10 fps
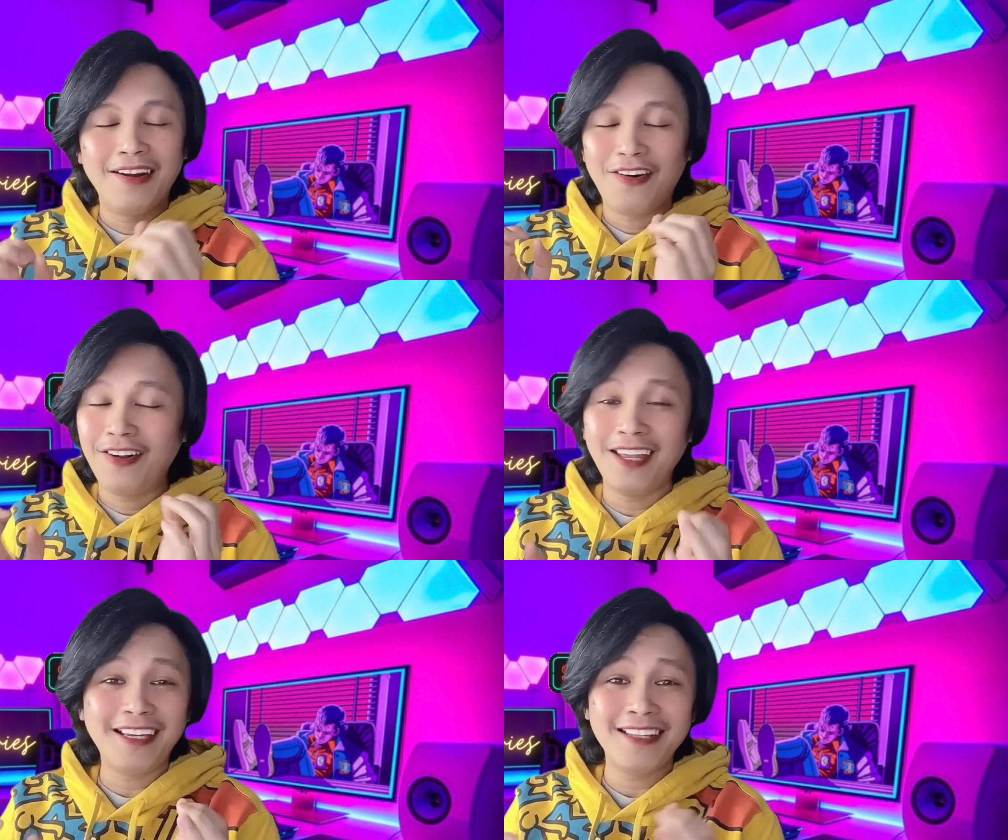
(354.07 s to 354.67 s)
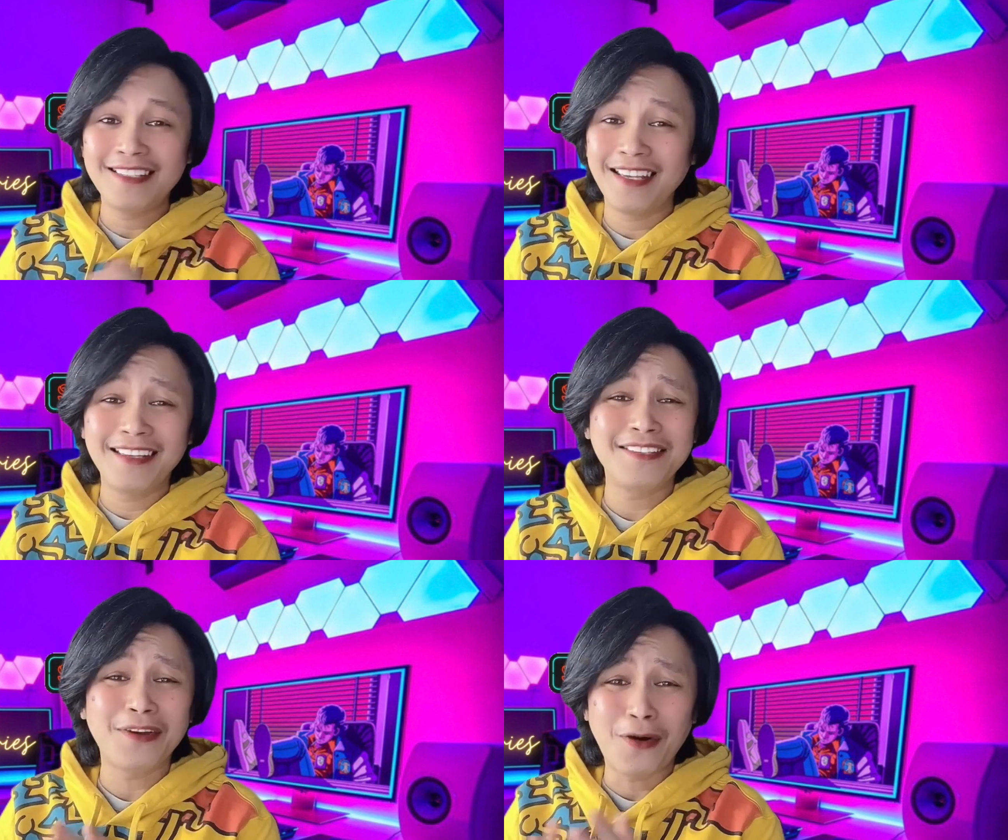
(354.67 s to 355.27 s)
All I can say
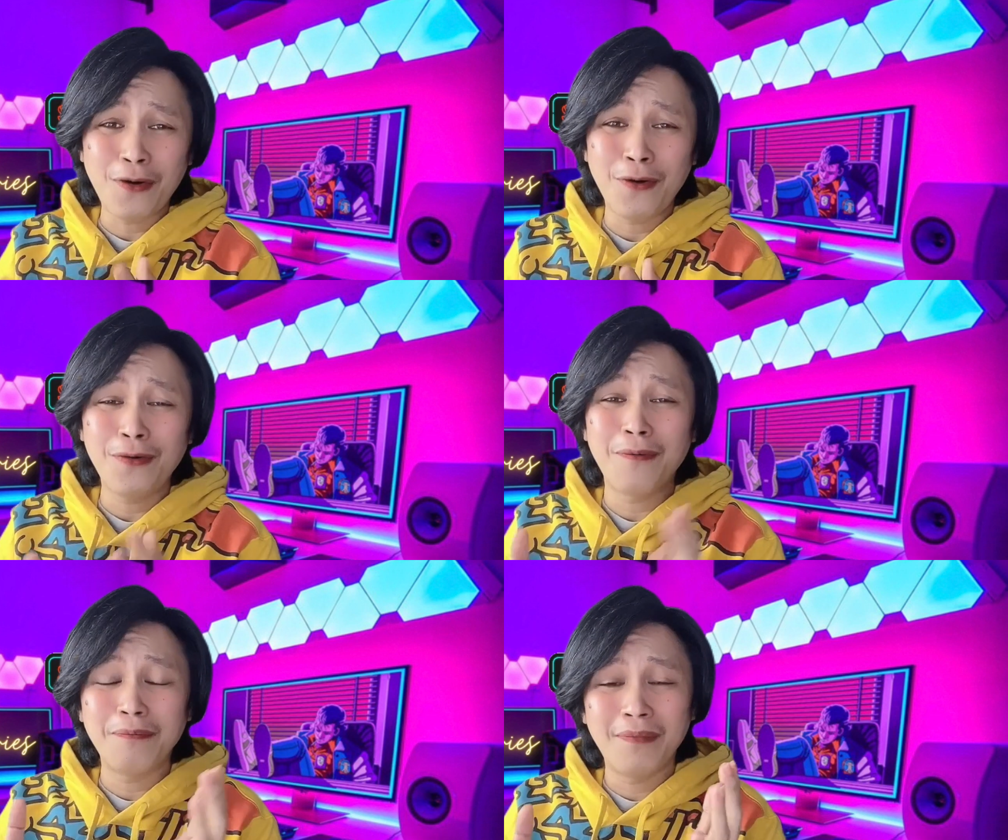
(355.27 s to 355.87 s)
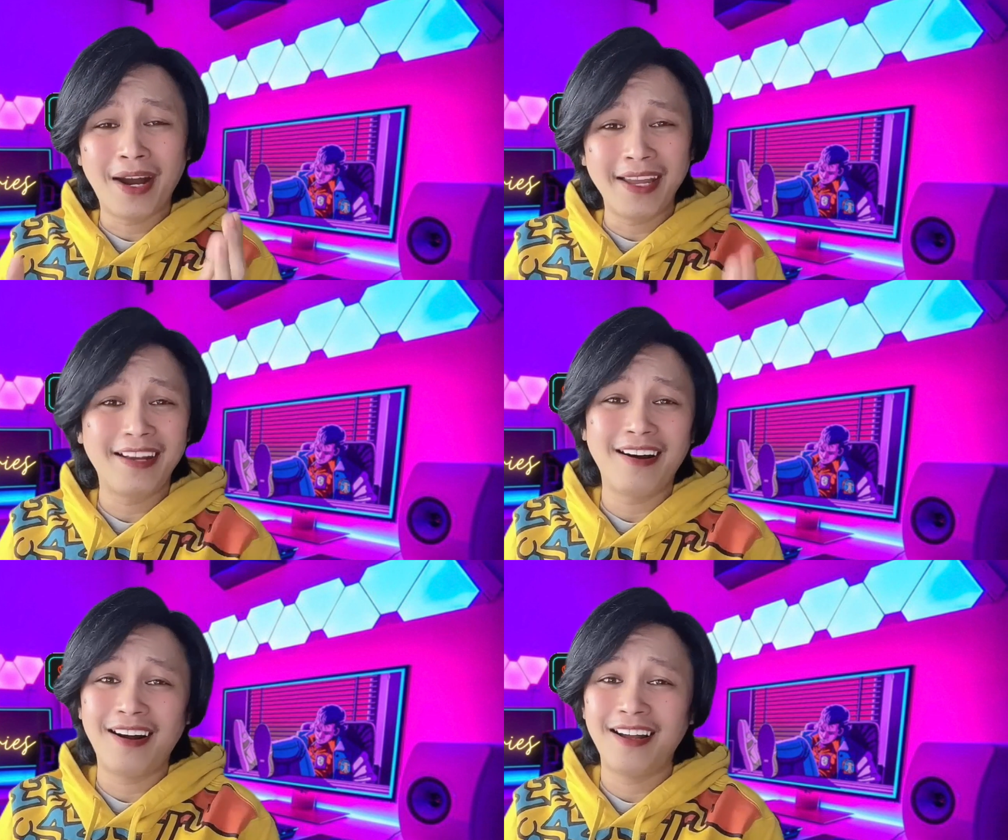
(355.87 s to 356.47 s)
is, oh my
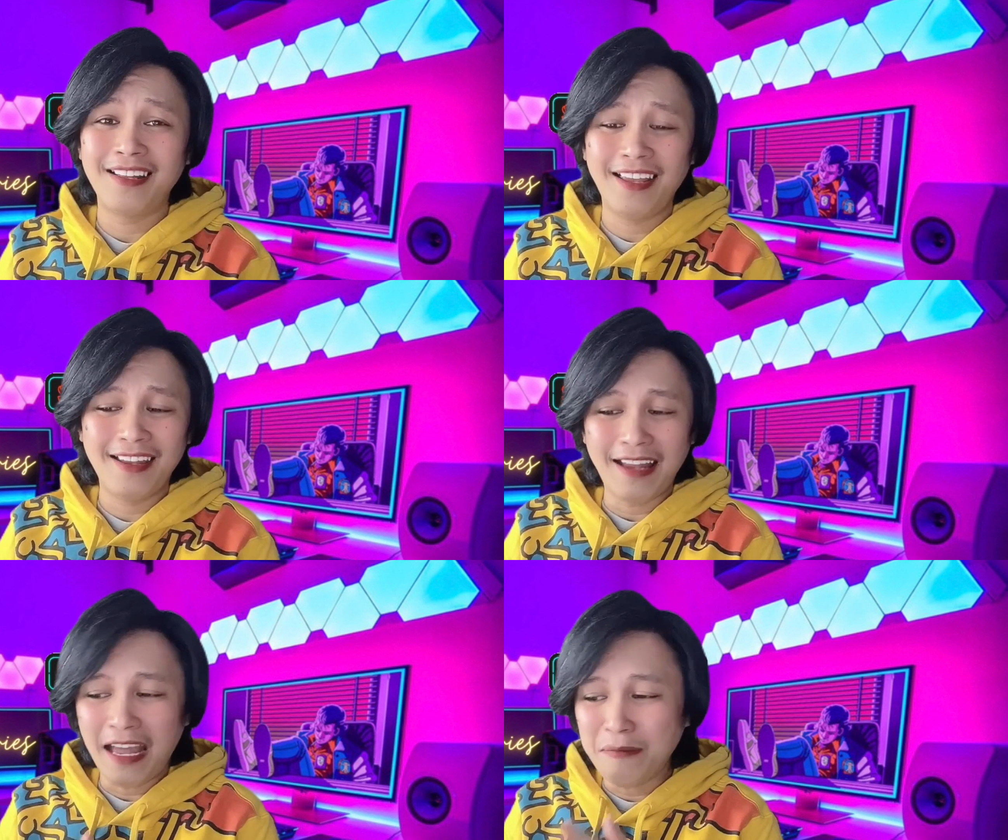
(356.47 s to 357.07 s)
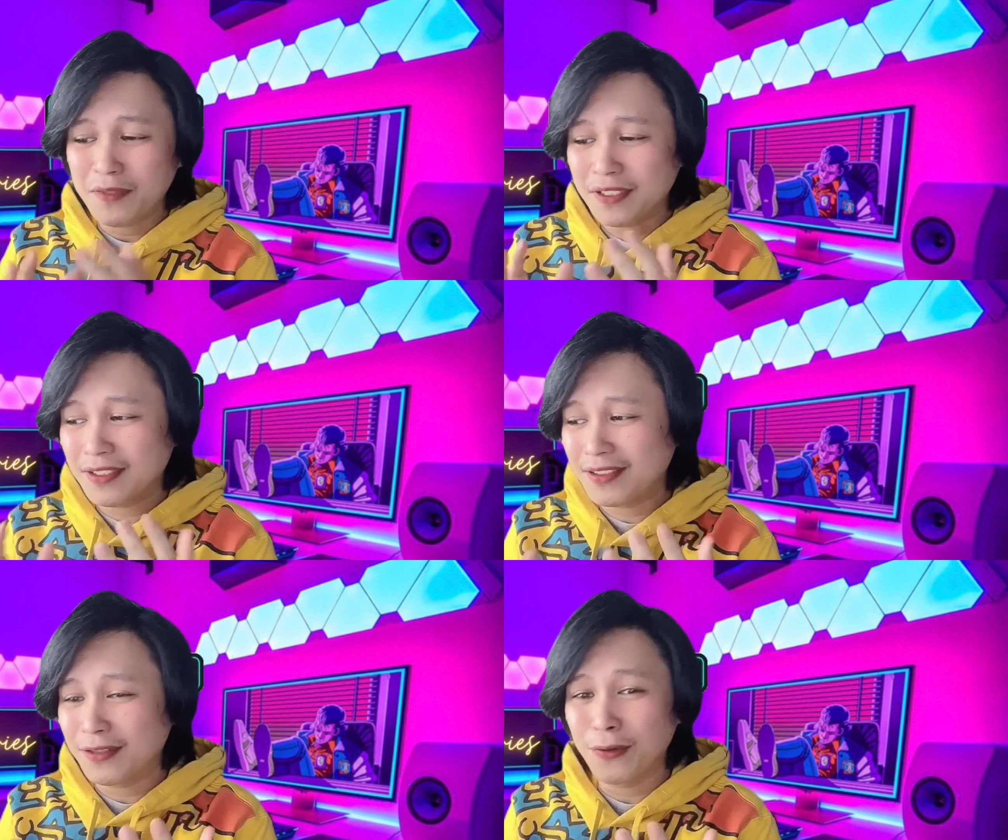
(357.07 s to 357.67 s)
God. And I'm
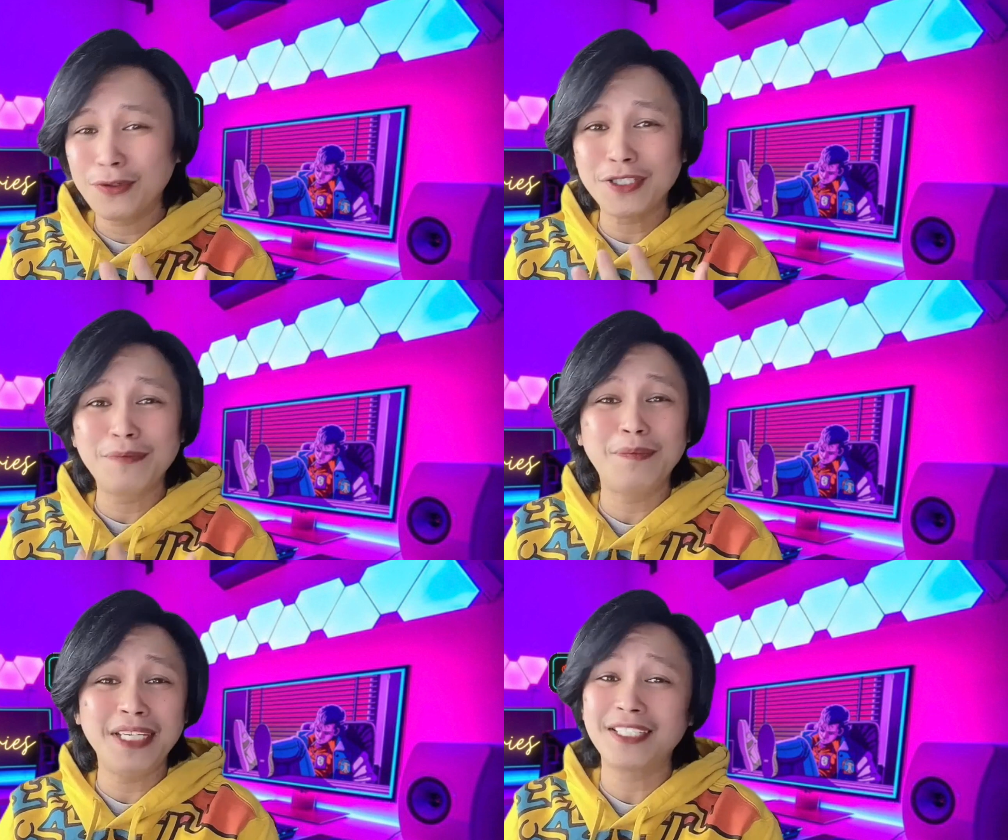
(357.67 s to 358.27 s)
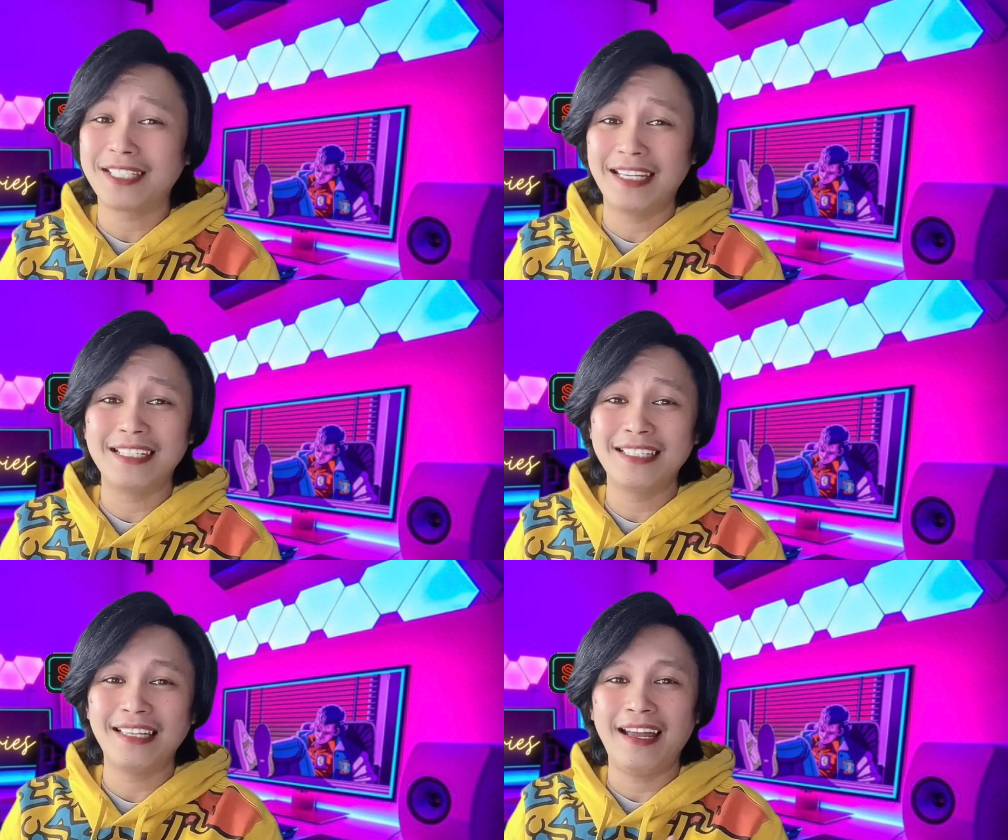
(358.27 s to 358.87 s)
so
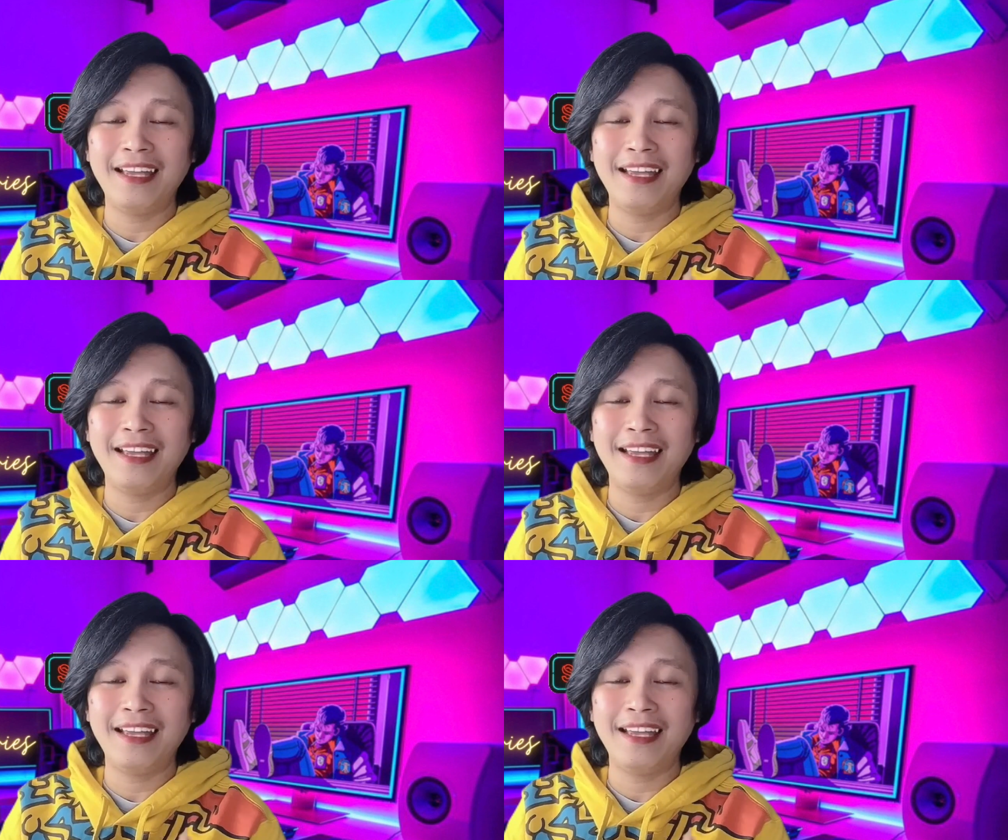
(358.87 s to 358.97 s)
speechless.